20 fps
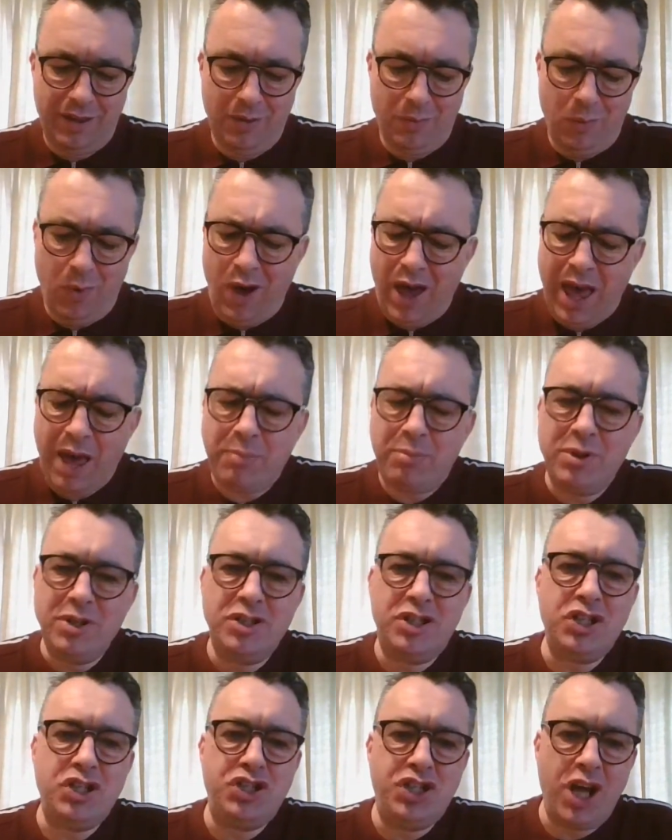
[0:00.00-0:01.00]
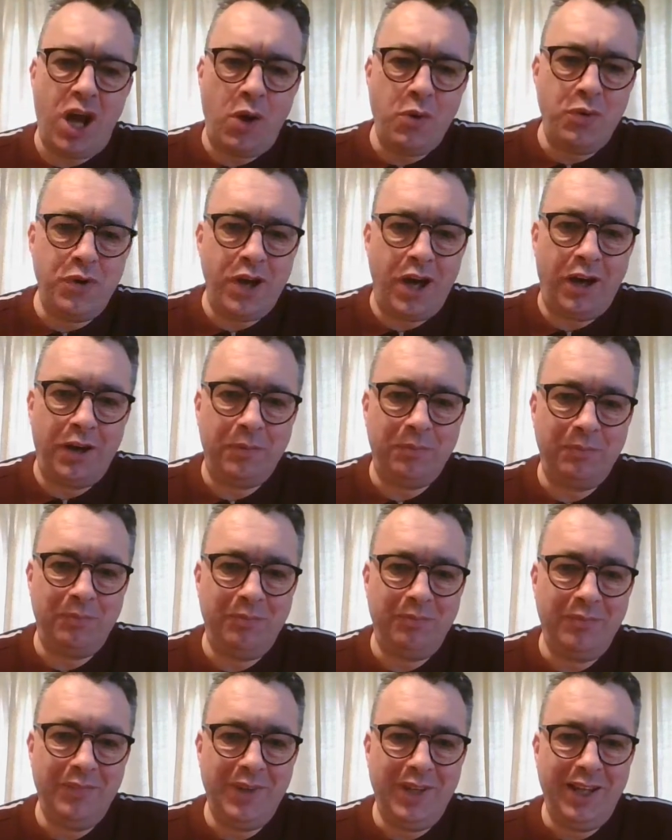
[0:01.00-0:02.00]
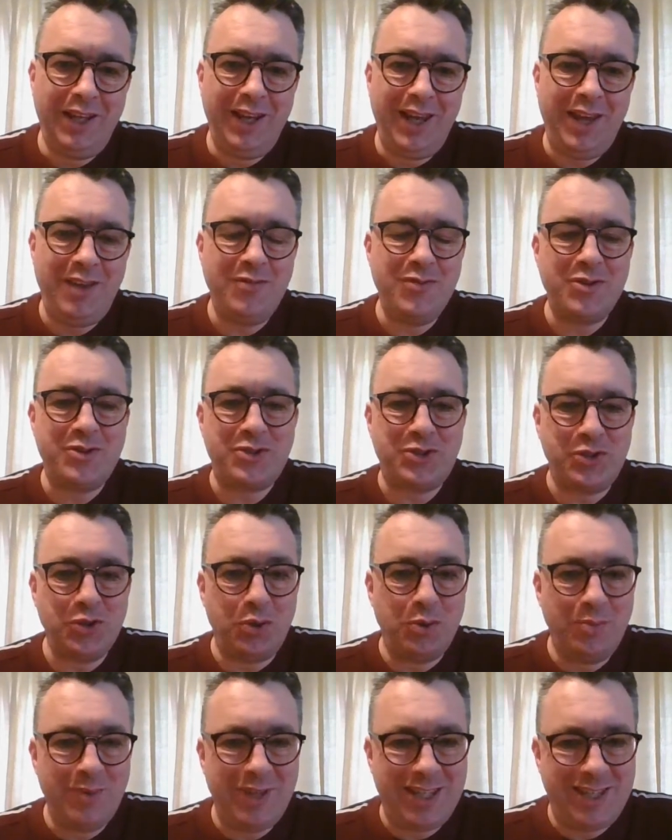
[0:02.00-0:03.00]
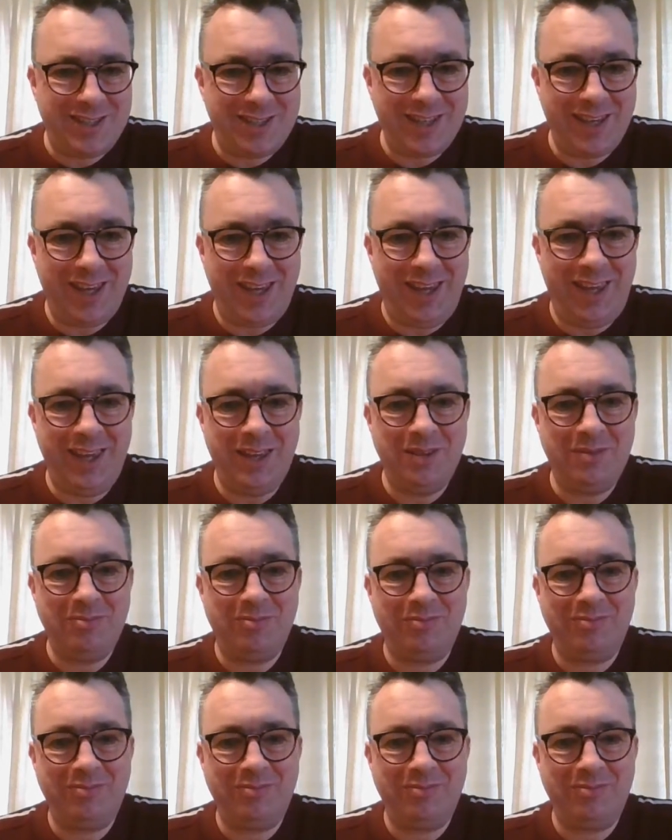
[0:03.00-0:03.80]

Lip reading: What happened to Jonah in the stormy sea?